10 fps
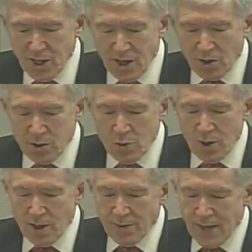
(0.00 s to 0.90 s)

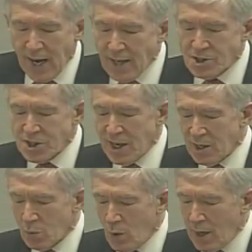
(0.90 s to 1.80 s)
including the
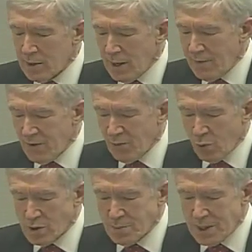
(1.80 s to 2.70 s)
ASEAN Wildlife
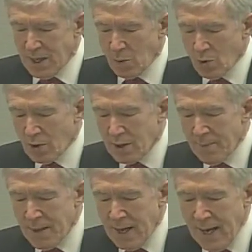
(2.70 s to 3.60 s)
Enforcement Network
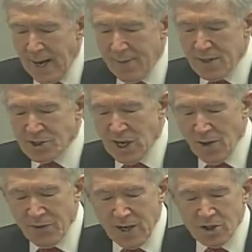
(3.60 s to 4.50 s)
and the
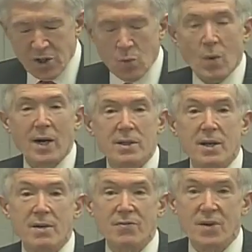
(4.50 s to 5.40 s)
South Asian
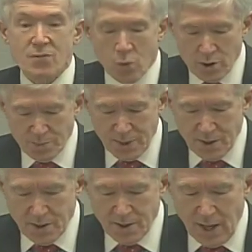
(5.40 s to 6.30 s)
Wildlife Enforcement
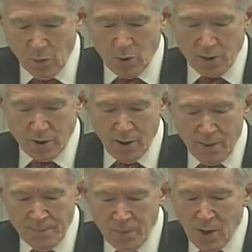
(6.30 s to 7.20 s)
Network.
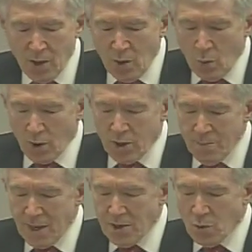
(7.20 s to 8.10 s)
We're
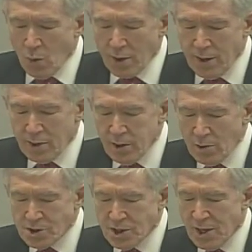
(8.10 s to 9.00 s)
committed to working
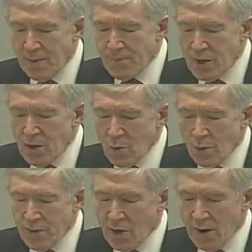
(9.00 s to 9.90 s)
closely
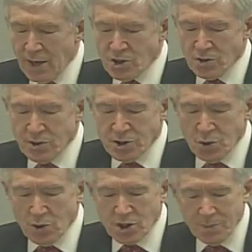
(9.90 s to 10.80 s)
with the International
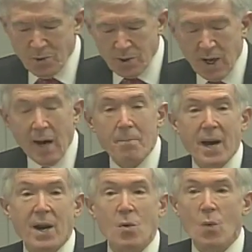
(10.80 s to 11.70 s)
Consortium on
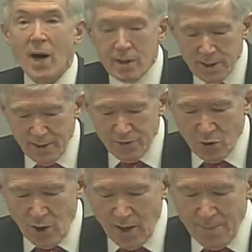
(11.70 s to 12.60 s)
Combating Wildlife
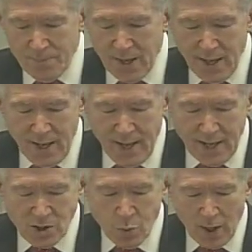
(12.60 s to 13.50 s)
Crime,
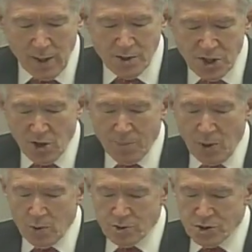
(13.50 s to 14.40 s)
as well as
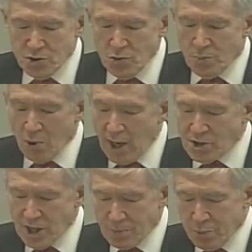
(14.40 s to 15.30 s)
Interpol's new
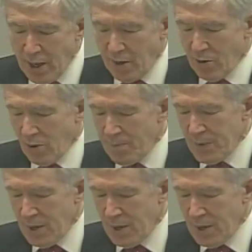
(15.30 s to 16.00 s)
Project Predator,